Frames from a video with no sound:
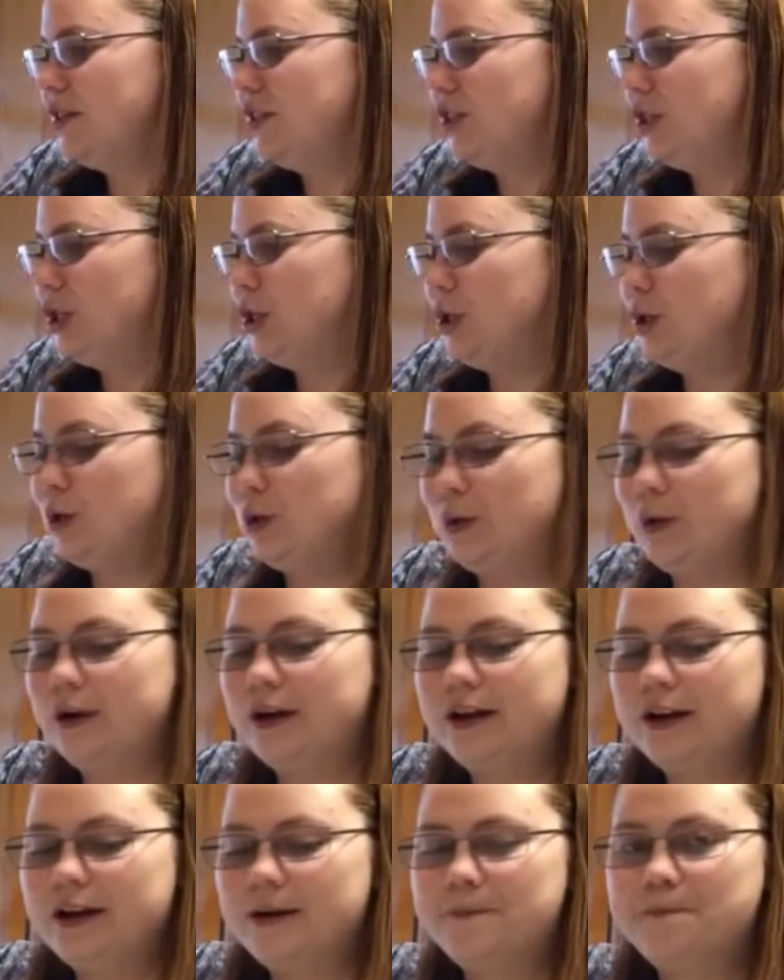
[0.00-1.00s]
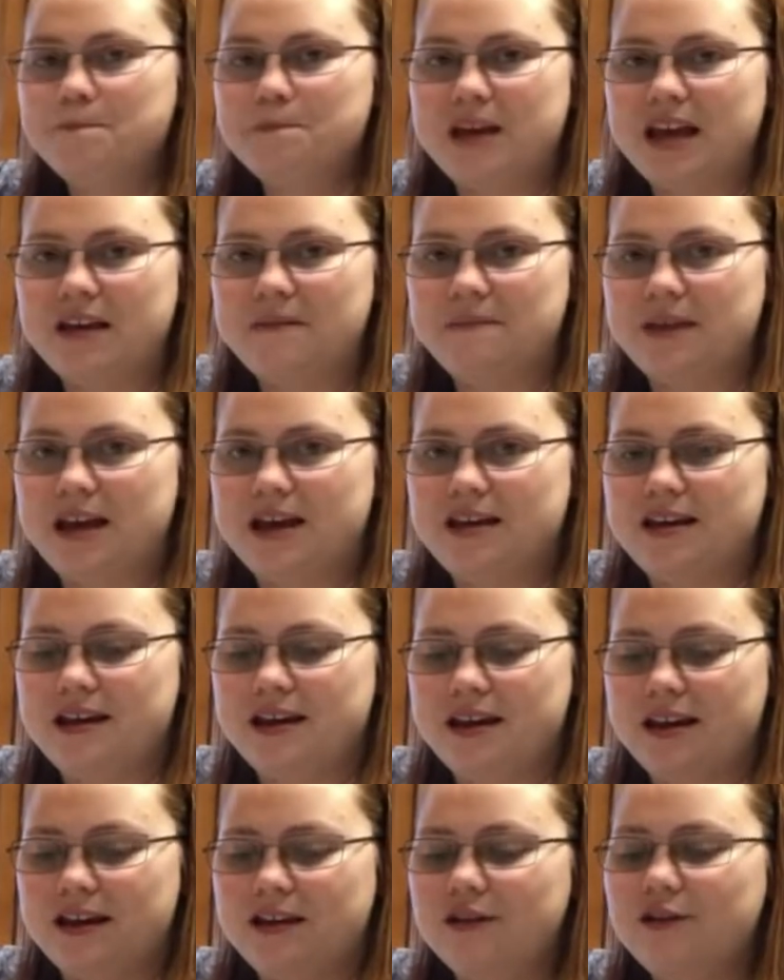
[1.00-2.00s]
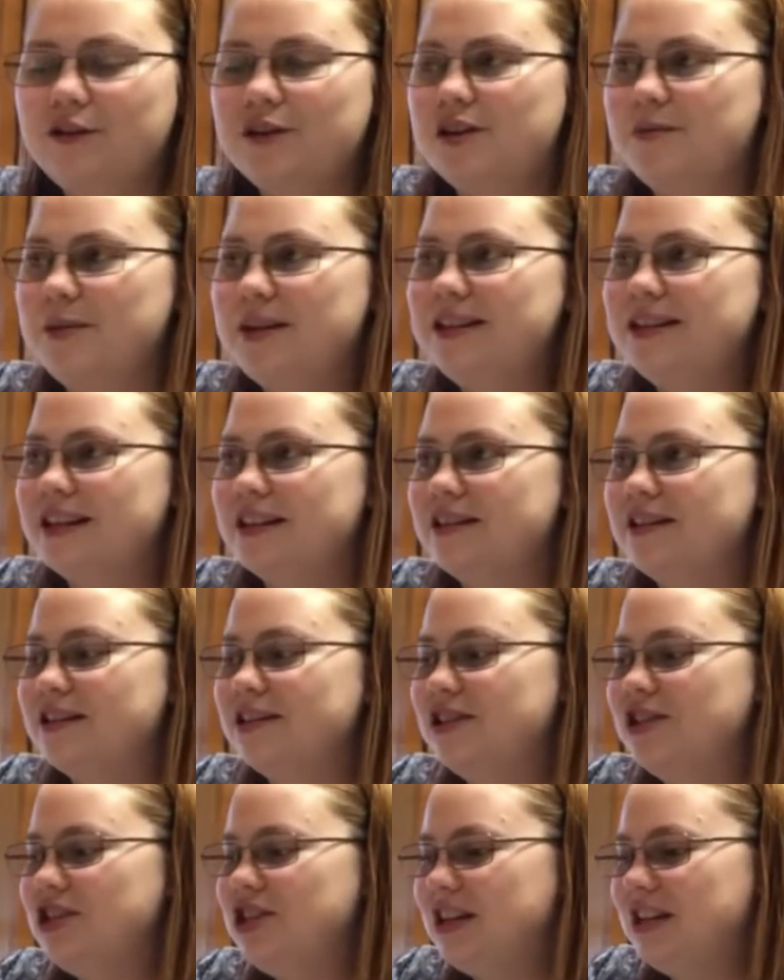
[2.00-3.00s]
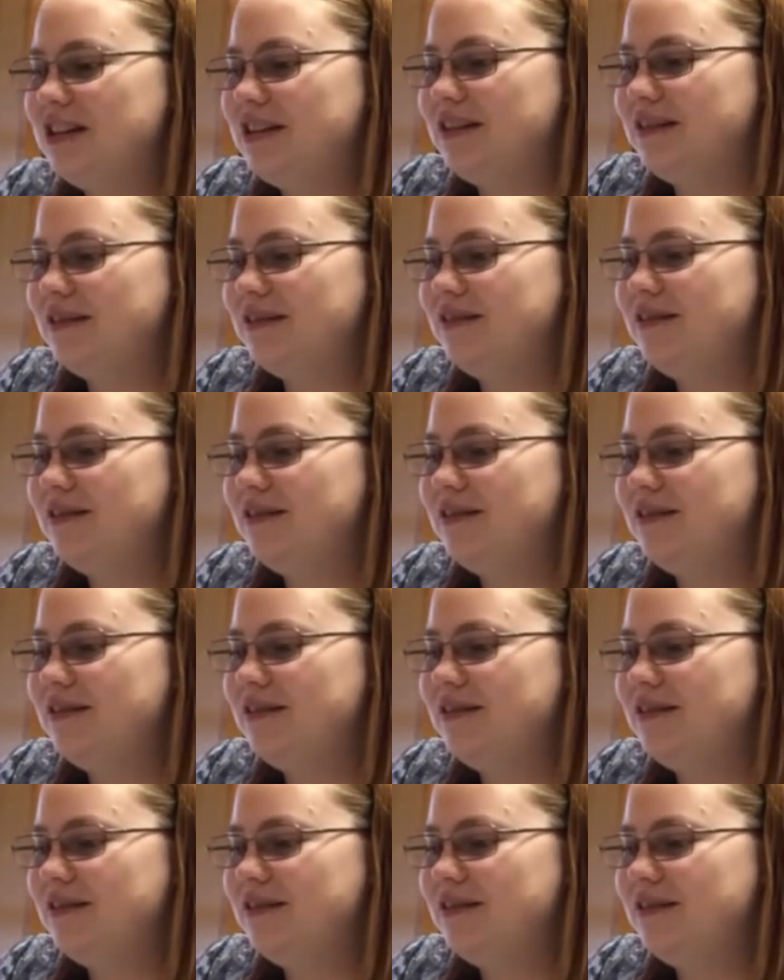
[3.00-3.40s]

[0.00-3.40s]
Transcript: to be making creamy Tuscan chicken.